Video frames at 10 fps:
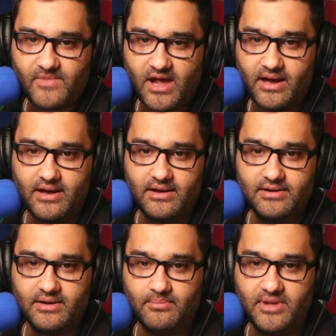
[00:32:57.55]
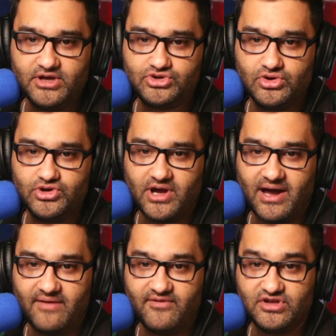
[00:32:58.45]
And make sure you
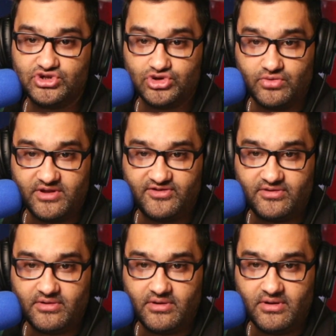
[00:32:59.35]
have insurance.